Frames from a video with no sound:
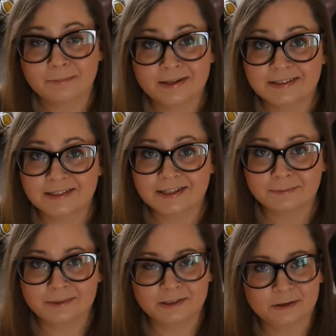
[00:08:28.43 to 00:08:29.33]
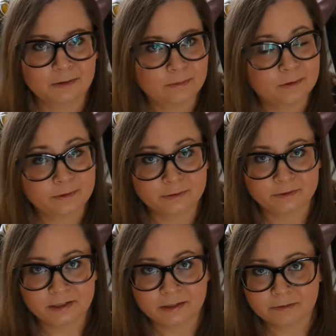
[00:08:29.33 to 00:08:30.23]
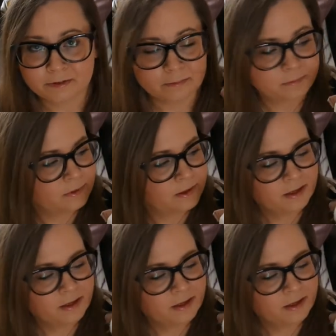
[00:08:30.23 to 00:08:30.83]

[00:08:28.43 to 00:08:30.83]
please let me know what you think of them.